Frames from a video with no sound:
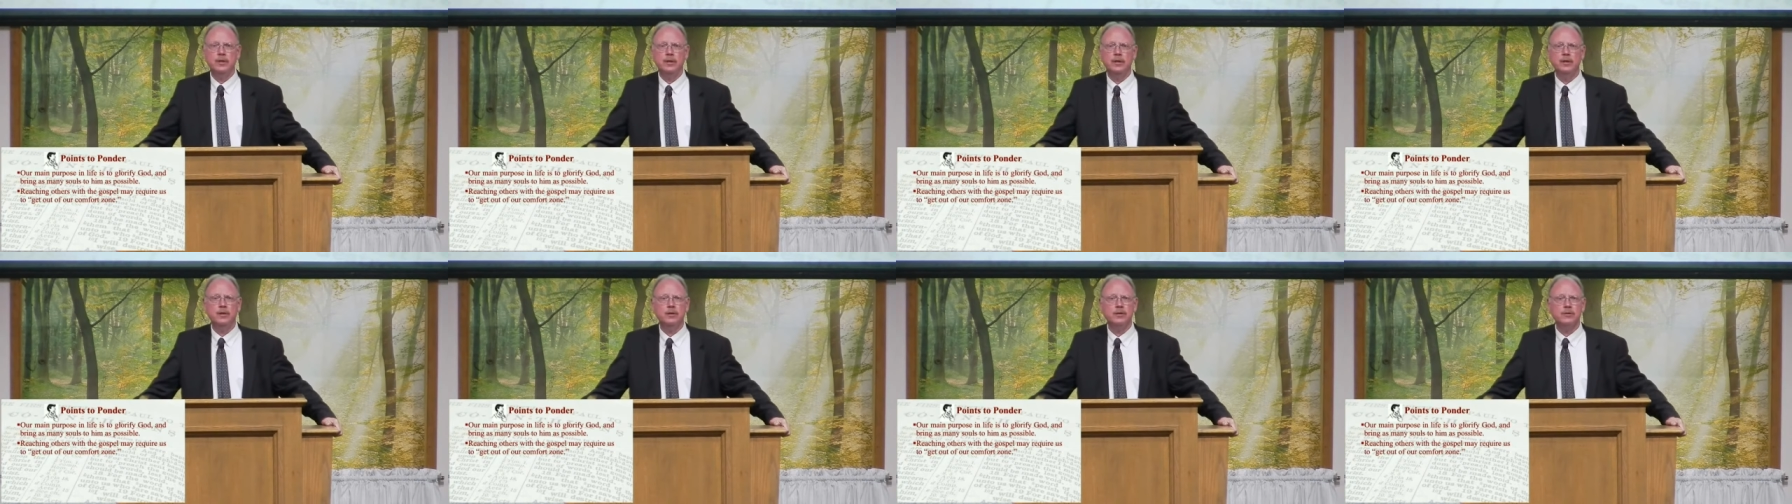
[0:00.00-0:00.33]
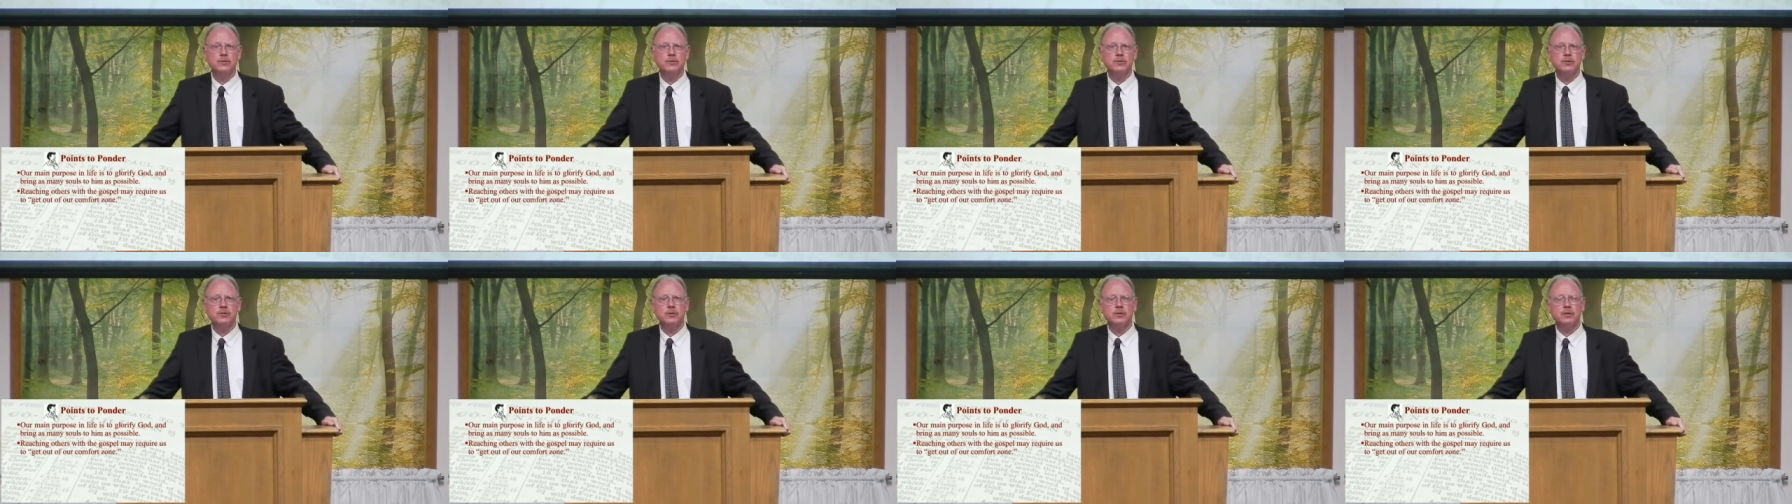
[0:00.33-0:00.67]

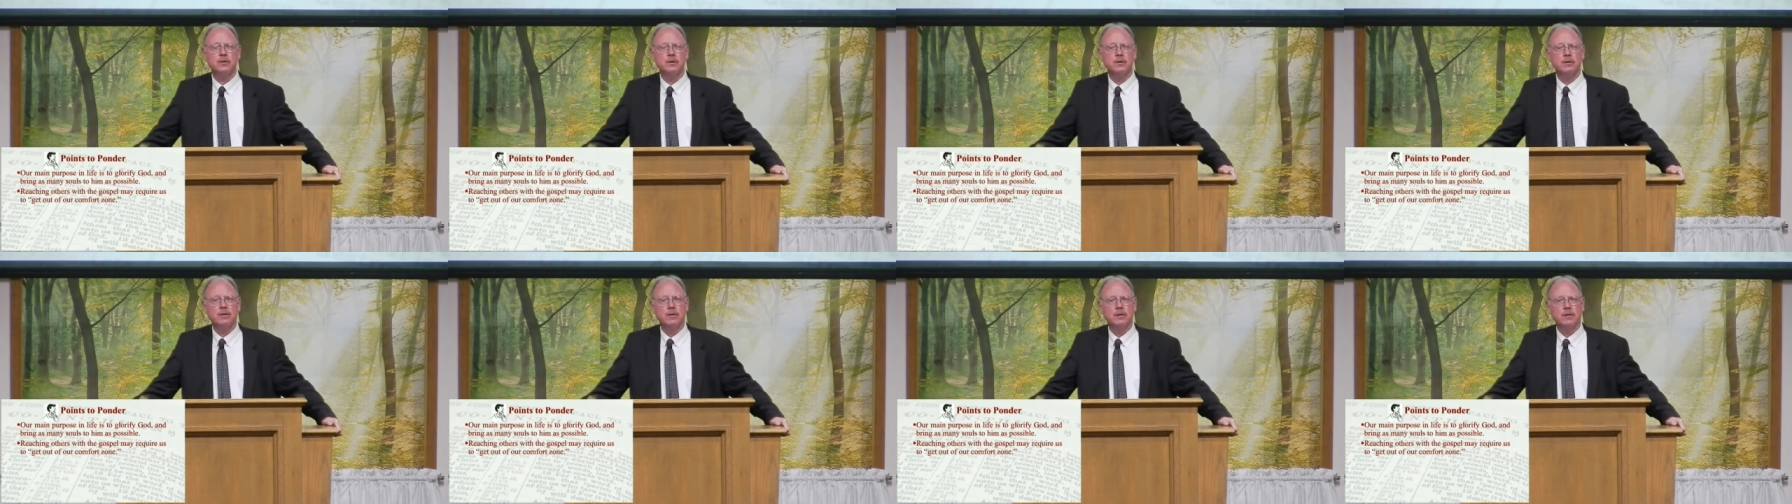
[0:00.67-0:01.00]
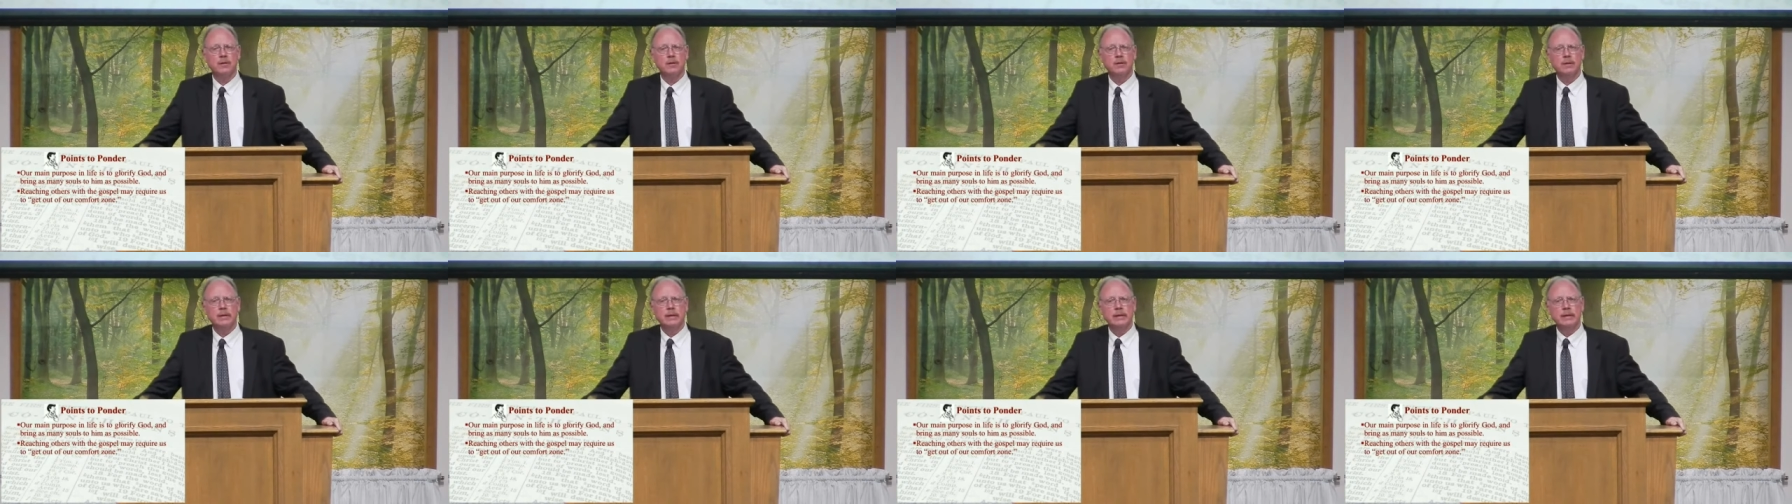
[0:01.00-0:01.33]
years
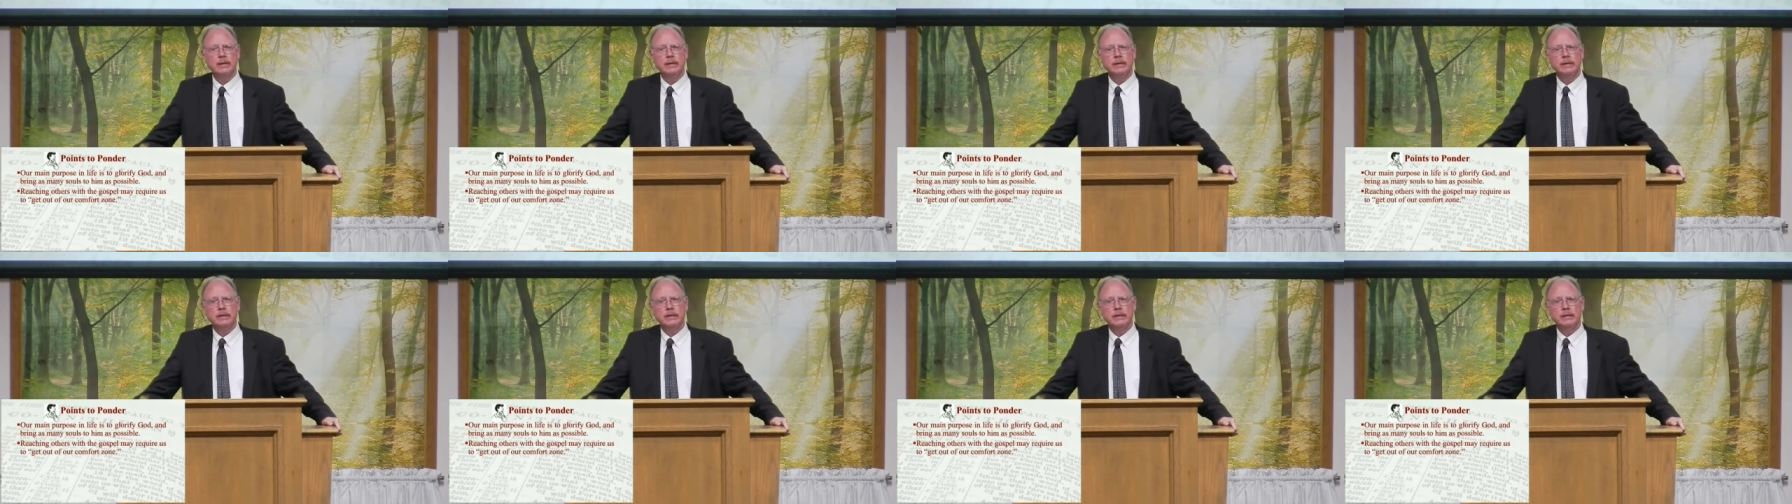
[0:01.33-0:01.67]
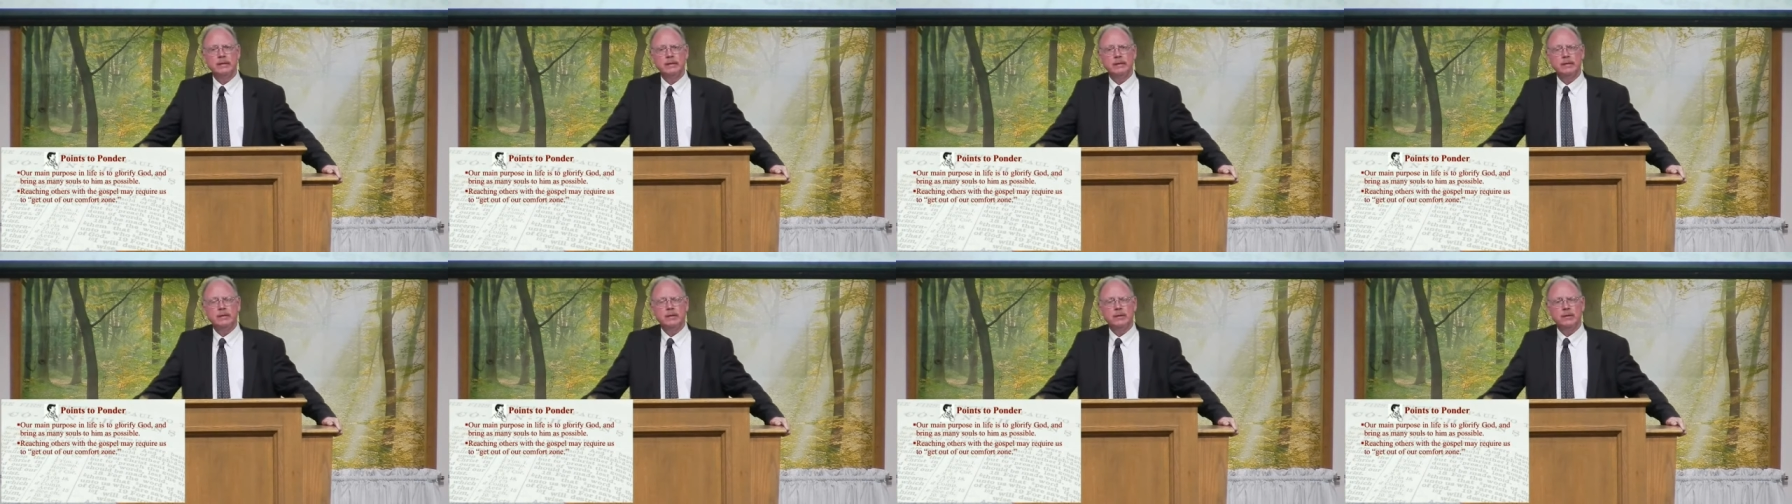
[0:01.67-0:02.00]

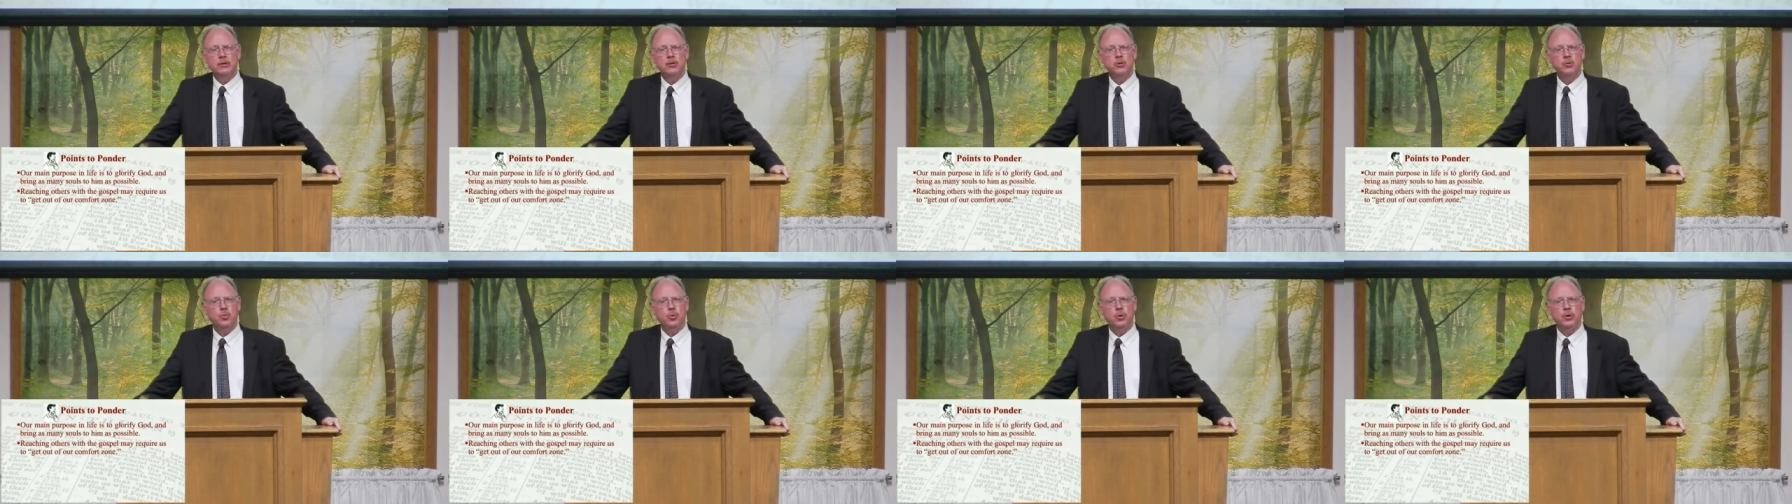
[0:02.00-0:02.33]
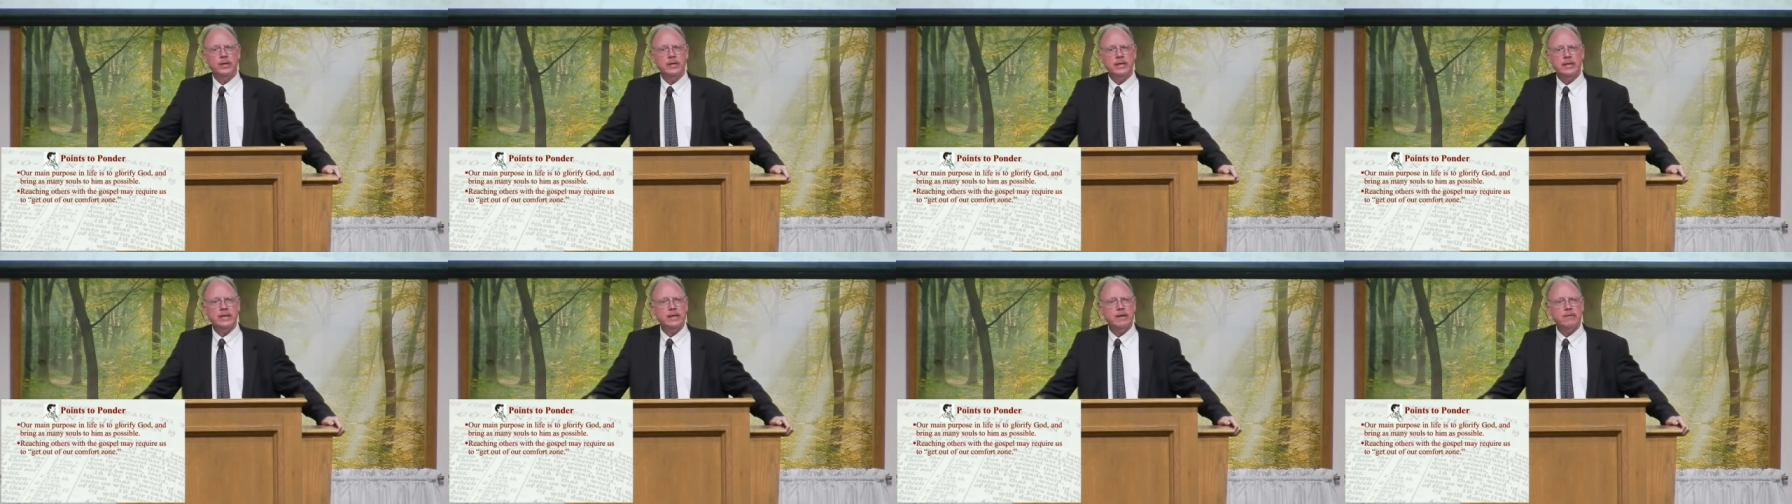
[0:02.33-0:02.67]
who
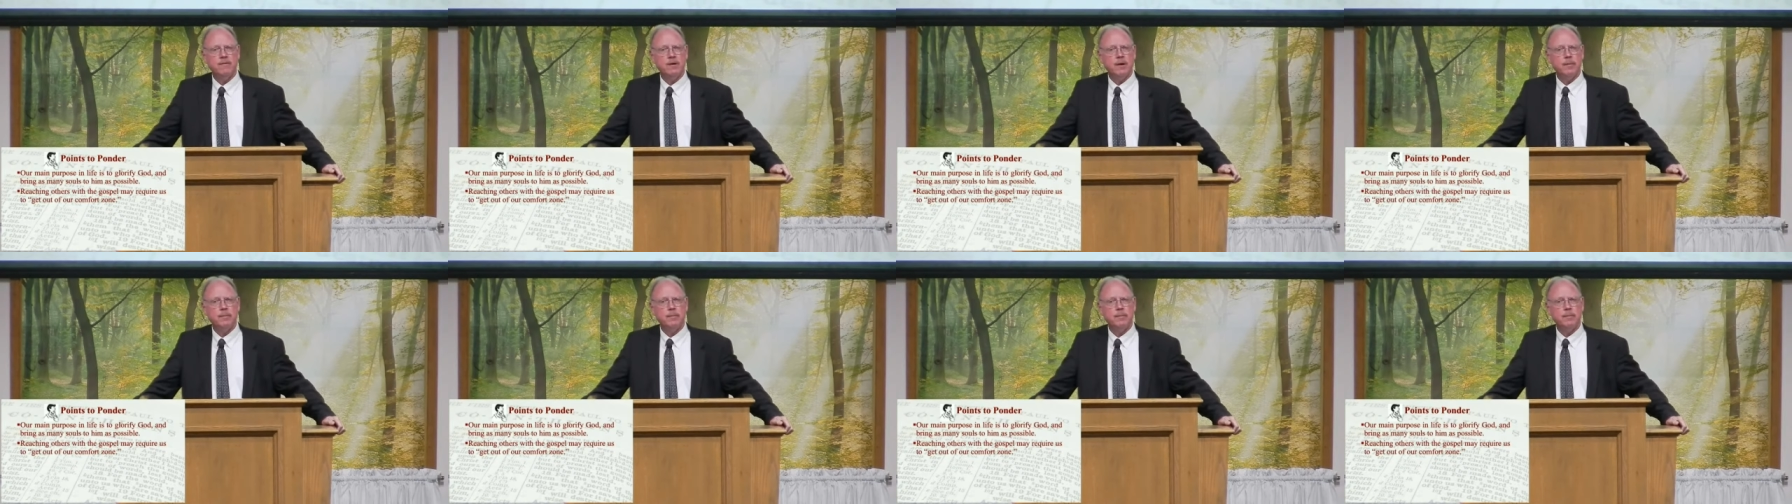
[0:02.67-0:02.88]
wouldn't give